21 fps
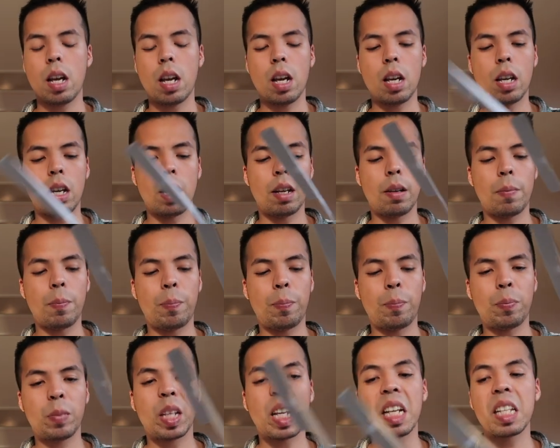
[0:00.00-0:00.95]

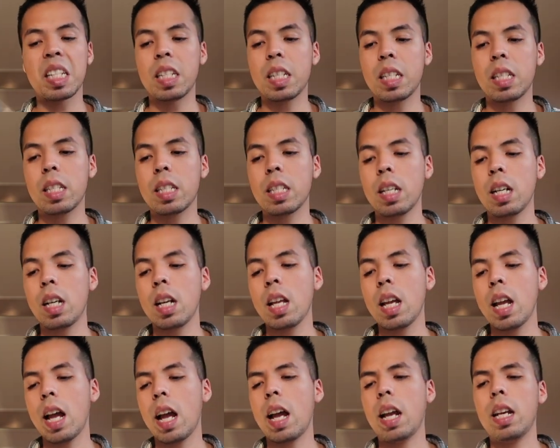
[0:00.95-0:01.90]
cousins,
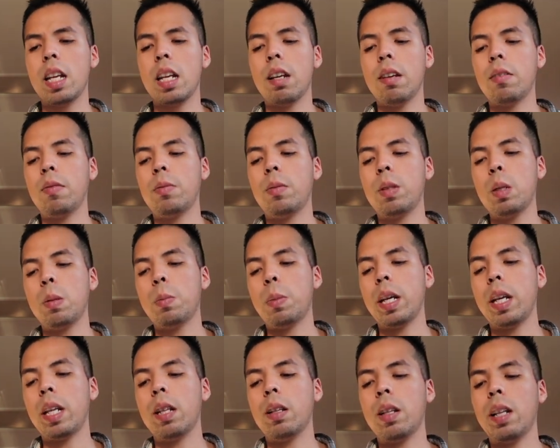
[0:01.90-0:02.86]
I love to
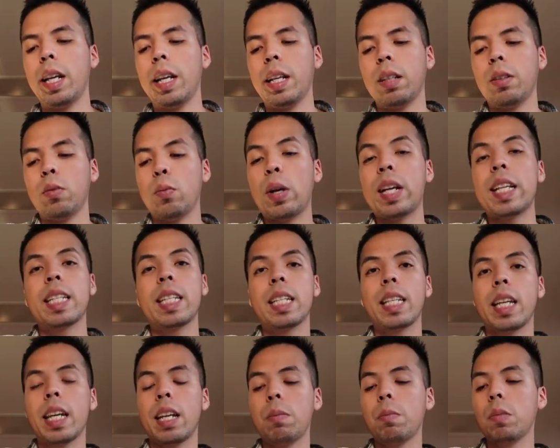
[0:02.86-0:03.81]
play the like
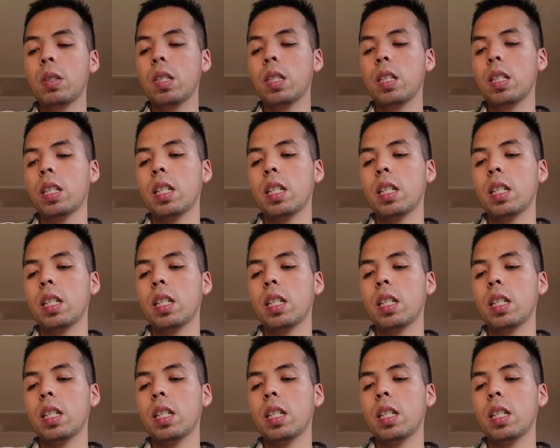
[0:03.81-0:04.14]
racing games.